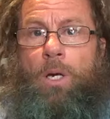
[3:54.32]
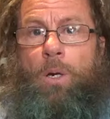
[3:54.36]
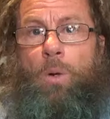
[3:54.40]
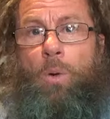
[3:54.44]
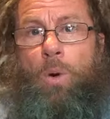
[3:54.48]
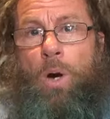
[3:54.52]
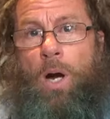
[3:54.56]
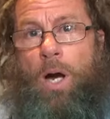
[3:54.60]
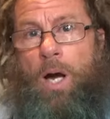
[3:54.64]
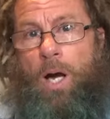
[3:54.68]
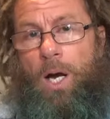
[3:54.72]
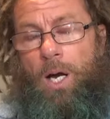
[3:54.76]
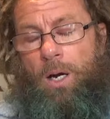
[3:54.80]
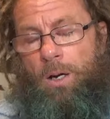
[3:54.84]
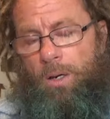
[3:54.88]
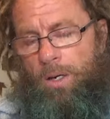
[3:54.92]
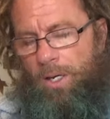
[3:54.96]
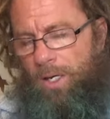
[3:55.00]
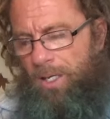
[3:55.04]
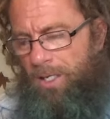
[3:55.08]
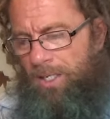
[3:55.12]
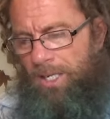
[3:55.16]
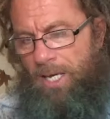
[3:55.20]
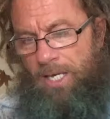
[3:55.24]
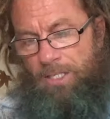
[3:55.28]
Wow,
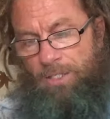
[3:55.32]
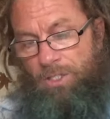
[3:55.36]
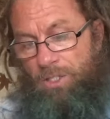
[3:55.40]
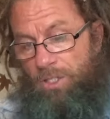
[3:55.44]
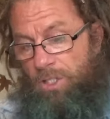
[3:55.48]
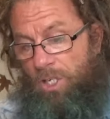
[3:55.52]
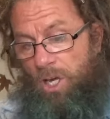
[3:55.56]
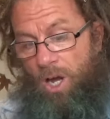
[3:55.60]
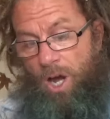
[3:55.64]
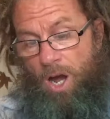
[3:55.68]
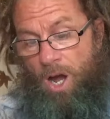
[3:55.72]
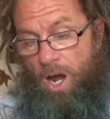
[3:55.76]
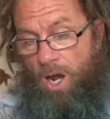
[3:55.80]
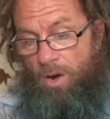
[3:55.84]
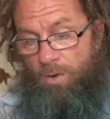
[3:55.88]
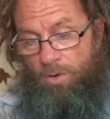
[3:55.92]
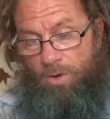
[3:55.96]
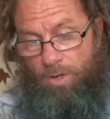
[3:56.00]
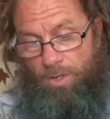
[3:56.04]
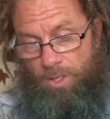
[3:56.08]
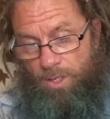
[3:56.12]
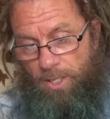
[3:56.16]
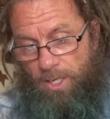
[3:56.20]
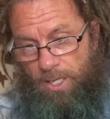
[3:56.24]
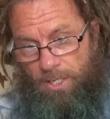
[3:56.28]
it gets
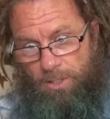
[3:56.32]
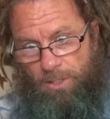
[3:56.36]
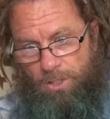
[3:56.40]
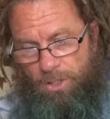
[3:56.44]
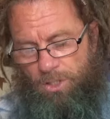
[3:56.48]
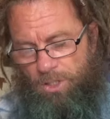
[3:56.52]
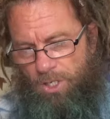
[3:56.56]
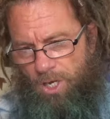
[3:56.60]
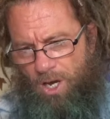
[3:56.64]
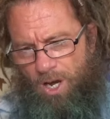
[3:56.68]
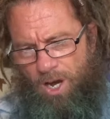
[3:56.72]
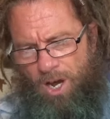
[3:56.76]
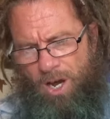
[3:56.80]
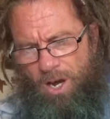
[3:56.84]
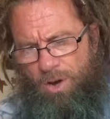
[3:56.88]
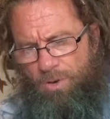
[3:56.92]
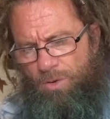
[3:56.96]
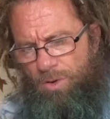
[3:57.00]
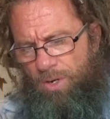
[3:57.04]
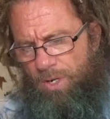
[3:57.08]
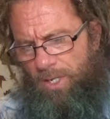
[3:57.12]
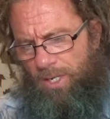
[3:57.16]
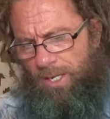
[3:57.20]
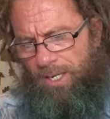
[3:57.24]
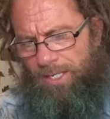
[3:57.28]
tiring, it gets
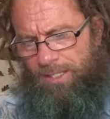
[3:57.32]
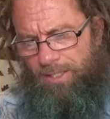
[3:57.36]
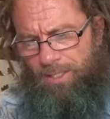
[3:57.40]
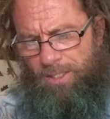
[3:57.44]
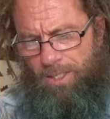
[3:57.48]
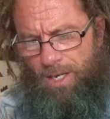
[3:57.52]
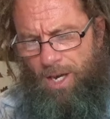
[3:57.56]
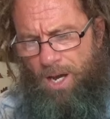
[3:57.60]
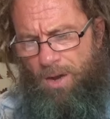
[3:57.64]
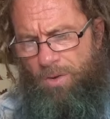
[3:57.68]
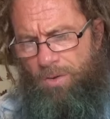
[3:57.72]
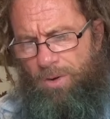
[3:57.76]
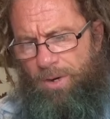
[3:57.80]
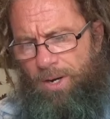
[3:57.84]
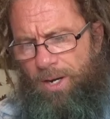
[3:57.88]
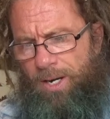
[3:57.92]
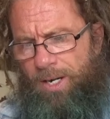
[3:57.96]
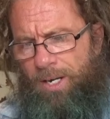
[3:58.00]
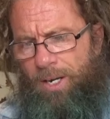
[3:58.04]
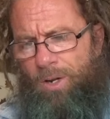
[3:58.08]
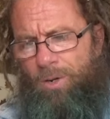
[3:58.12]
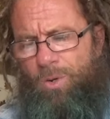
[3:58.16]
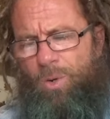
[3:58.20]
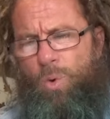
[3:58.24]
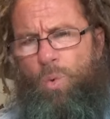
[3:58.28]
tiring, it gets tiring. I
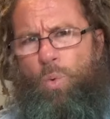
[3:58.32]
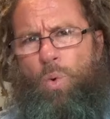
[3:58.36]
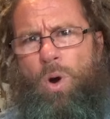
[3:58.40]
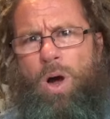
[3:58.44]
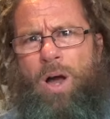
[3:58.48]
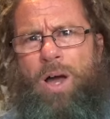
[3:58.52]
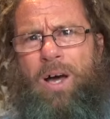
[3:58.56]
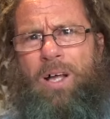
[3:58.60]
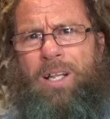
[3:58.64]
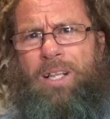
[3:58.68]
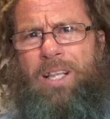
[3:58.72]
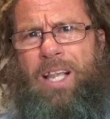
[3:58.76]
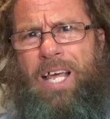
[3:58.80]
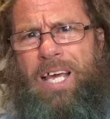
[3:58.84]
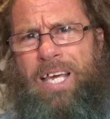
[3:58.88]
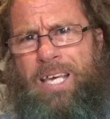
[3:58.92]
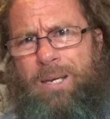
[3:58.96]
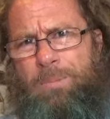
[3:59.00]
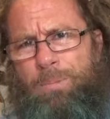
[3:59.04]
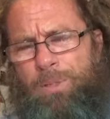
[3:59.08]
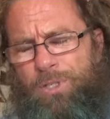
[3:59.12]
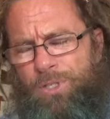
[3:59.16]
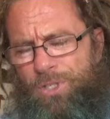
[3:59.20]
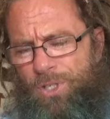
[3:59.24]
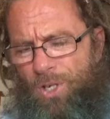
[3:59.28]
don't know why I
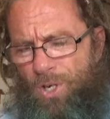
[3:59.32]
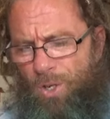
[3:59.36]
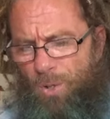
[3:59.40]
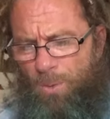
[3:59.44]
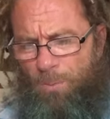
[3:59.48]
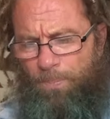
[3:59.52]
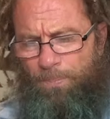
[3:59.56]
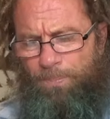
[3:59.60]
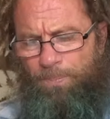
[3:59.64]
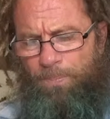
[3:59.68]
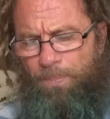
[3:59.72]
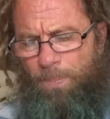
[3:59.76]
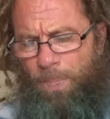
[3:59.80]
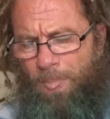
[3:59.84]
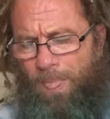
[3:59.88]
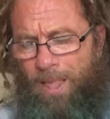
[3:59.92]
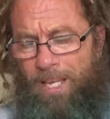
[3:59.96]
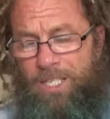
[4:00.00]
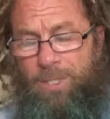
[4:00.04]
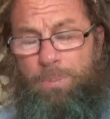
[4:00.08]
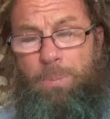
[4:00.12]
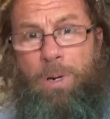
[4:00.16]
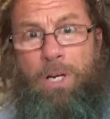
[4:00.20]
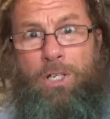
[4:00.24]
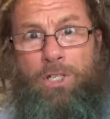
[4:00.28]
labour so.
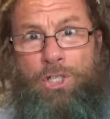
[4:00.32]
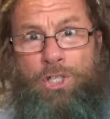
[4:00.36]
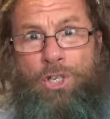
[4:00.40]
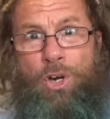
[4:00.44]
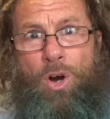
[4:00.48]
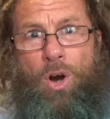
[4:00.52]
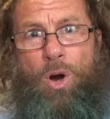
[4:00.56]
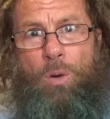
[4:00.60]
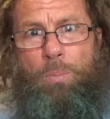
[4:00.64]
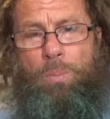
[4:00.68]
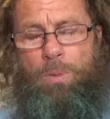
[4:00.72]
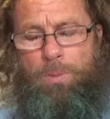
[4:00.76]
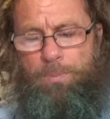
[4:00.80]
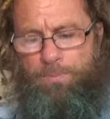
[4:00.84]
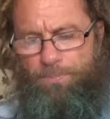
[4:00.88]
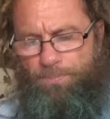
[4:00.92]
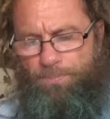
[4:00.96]
It's my job.